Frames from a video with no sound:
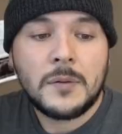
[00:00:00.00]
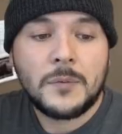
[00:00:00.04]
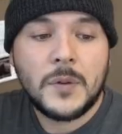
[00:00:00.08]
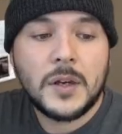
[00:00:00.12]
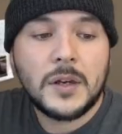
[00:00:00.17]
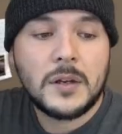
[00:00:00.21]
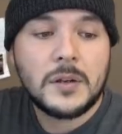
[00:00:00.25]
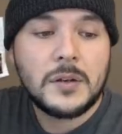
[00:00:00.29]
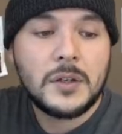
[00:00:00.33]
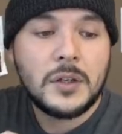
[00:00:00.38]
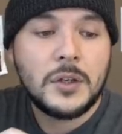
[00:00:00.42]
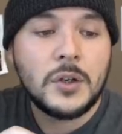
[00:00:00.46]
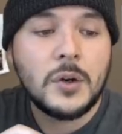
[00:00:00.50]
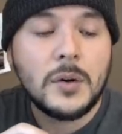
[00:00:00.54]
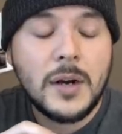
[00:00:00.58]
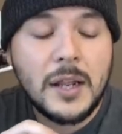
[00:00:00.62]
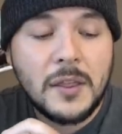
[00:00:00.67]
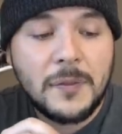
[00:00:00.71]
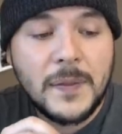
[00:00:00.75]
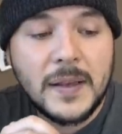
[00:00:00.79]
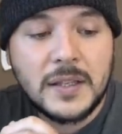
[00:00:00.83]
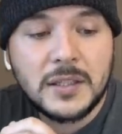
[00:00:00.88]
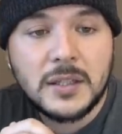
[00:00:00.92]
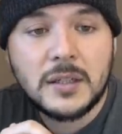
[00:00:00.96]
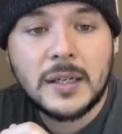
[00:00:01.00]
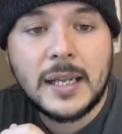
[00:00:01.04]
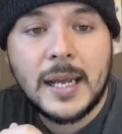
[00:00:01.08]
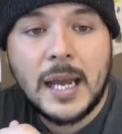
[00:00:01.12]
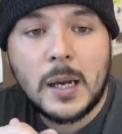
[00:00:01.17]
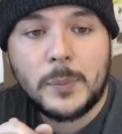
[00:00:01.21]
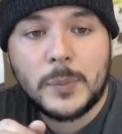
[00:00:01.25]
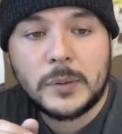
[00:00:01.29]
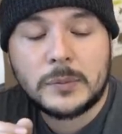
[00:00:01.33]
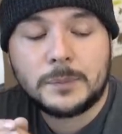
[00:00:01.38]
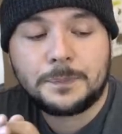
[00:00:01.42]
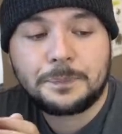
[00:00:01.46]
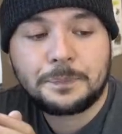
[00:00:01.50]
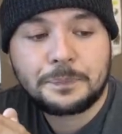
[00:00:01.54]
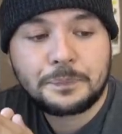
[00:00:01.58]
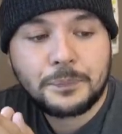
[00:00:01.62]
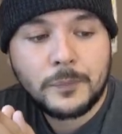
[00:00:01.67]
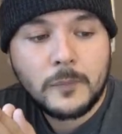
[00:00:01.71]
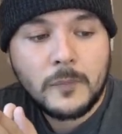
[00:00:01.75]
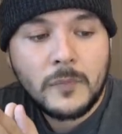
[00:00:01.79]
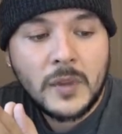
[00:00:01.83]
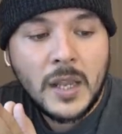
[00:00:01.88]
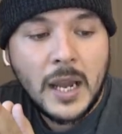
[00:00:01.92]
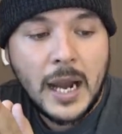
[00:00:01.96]
You know what I think is going to happen?
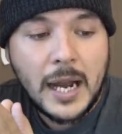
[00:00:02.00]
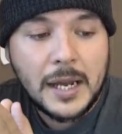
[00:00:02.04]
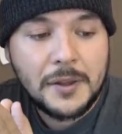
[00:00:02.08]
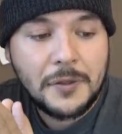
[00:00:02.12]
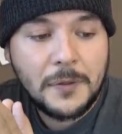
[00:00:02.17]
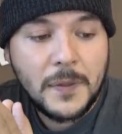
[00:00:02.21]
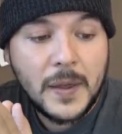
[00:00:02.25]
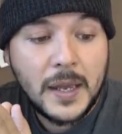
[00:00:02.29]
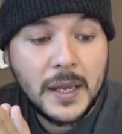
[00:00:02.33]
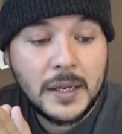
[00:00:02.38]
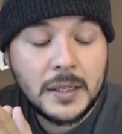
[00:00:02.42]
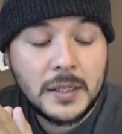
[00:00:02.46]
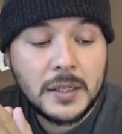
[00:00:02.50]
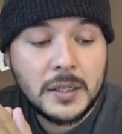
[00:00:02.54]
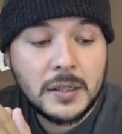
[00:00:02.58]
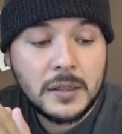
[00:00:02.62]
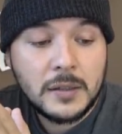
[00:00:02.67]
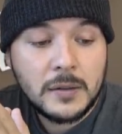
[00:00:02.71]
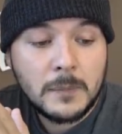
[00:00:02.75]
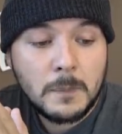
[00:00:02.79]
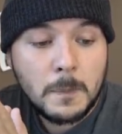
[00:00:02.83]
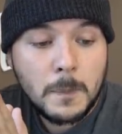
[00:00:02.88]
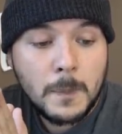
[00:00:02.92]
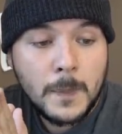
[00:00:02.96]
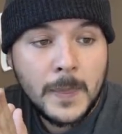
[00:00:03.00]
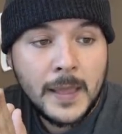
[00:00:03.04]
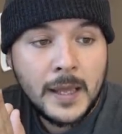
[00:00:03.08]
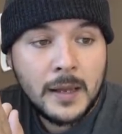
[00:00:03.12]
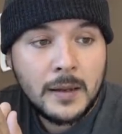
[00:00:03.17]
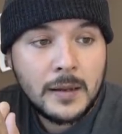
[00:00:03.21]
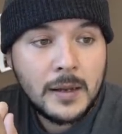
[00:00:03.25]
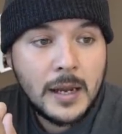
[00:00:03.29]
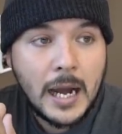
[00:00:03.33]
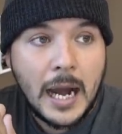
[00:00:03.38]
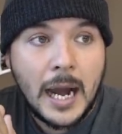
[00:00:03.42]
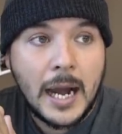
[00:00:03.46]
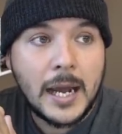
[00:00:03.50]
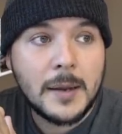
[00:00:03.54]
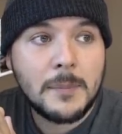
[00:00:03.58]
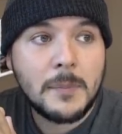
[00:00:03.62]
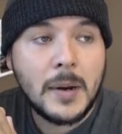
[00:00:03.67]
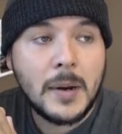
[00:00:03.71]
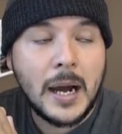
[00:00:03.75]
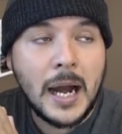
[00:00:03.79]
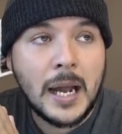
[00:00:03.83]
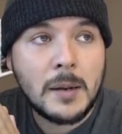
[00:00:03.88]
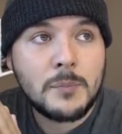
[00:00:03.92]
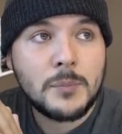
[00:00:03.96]
I think
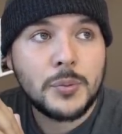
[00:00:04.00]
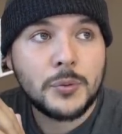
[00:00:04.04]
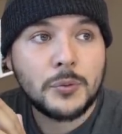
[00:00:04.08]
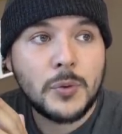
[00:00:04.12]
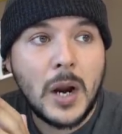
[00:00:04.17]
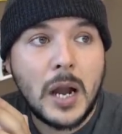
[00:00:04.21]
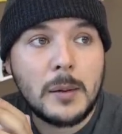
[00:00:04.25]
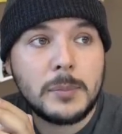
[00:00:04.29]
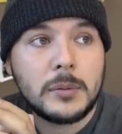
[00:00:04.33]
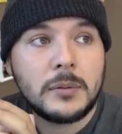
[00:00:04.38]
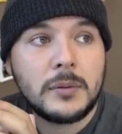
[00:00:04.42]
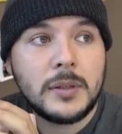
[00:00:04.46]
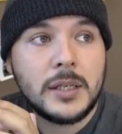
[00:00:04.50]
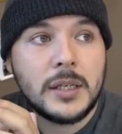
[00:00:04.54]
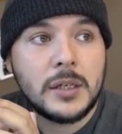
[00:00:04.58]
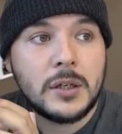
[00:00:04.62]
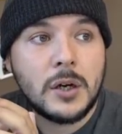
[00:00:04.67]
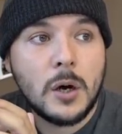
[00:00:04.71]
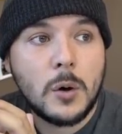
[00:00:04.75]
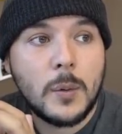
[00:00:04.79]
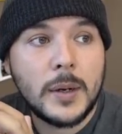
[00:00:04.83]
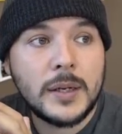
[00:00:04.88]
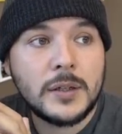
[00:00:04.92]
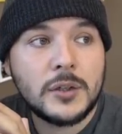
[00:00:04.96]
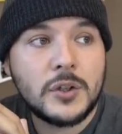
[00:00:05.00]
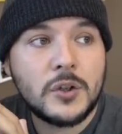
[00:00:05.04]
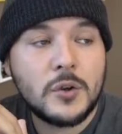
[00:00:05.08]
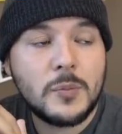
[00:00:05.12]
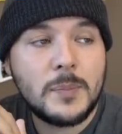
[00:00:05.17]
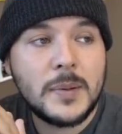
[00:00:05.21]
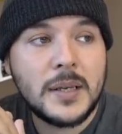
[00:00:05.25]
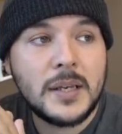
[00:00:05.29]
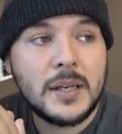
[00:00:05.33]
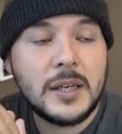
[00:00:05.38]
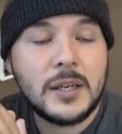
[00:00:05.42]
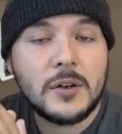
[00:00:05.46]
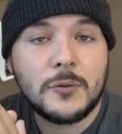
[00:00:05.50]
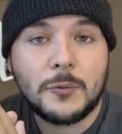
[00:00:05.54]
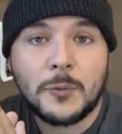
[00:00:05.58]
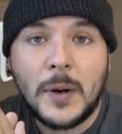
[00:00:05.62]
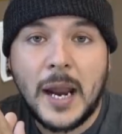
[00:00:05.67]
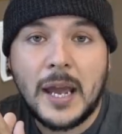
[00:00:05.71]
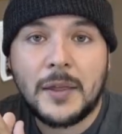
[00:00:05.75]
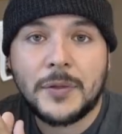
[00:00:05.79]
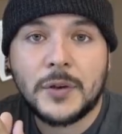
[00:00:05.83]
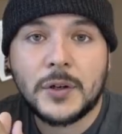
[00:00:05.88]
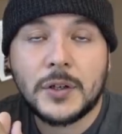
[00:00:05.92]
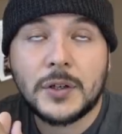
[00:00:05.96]
I'm probably going to be
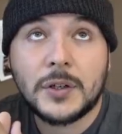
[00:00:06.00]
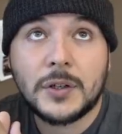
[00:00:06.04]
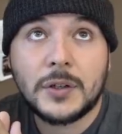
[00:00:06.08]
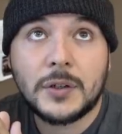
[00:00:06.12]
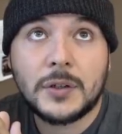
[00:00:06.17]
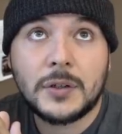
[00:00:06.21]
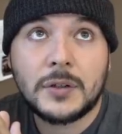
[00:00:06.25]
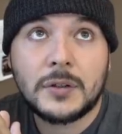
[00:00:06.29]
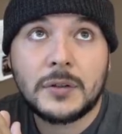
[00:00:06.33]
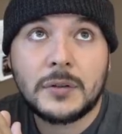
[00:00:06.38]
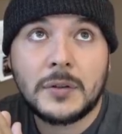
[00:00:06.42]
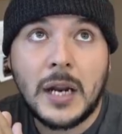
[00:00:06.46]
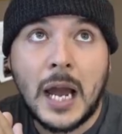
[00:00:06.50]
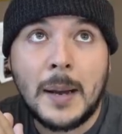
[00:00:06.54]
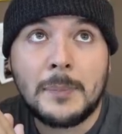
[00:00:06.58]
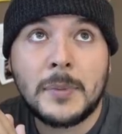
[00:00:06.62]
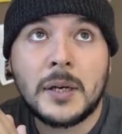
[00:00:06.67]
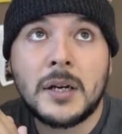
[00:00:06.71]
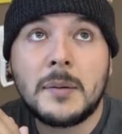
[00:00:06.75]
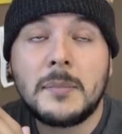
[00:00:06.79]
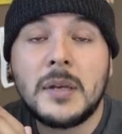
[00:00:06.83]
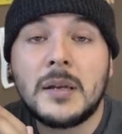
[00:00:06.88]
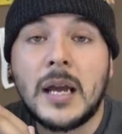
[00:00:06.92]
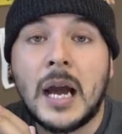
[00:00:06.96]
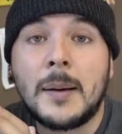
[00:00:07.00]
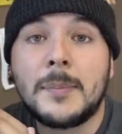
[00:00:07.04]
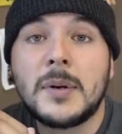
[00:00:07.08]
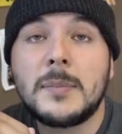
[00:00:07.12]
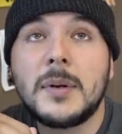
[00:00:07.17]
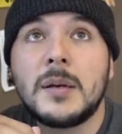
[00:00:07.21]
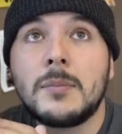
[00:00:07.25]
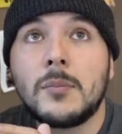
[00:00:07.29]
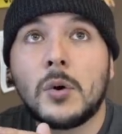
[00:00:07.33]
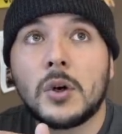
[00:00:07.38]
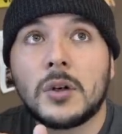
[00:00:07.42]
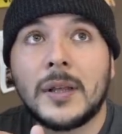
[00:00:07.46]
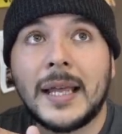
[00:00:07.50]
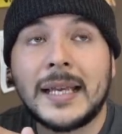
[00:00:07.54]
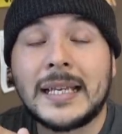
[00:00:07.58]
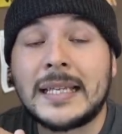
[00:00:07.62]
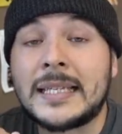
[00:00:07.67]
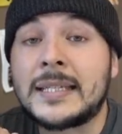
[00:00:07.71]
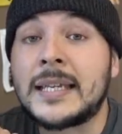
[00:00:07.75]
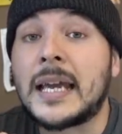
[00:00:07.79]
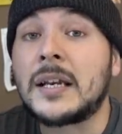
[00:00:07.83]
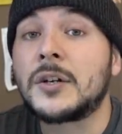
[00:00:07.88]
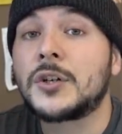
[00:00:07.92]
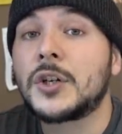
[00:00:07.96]
I'm going to be more like
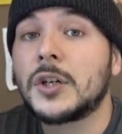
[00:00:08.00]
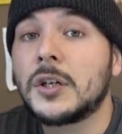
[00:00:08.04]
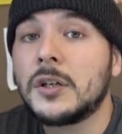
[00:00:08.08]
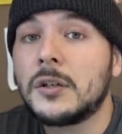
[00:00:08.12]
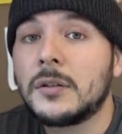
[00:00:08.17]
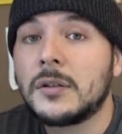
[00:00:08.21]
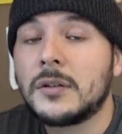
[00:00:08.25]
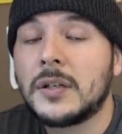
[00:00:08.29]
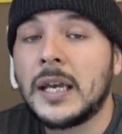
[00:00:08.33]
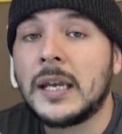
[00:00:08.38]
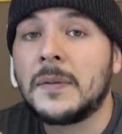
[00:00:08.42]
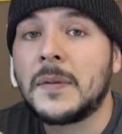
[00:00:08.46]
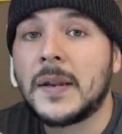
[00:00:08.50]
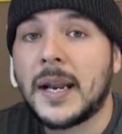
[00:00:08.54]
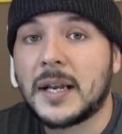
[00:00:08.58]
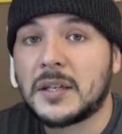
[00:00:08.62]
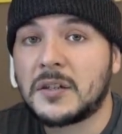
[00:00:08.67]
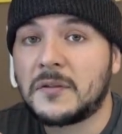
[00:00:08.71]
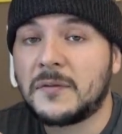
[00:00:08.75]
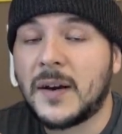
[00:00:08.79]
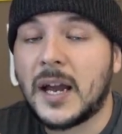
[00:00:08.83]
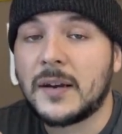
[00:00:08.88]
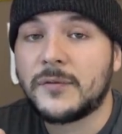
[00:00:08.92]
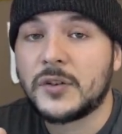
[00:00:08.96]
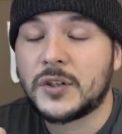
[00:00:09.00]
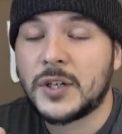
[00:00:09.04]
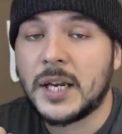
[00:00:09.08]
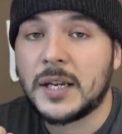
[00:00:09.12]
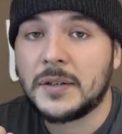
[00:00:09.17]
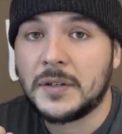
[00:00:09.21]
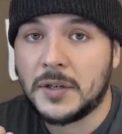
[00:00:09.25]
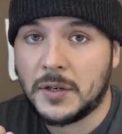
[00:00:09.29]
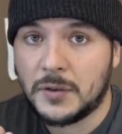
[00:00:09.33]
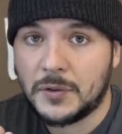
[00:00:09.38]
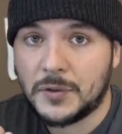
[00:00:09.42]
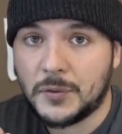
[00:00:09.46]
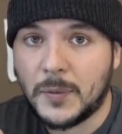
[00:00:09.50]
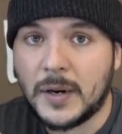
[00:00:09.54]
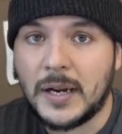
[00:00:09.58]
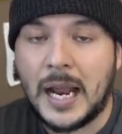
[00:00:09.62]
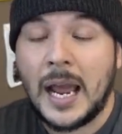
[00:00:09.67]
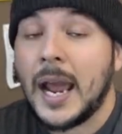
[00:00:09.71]
center in the next 5 or 10 years, right?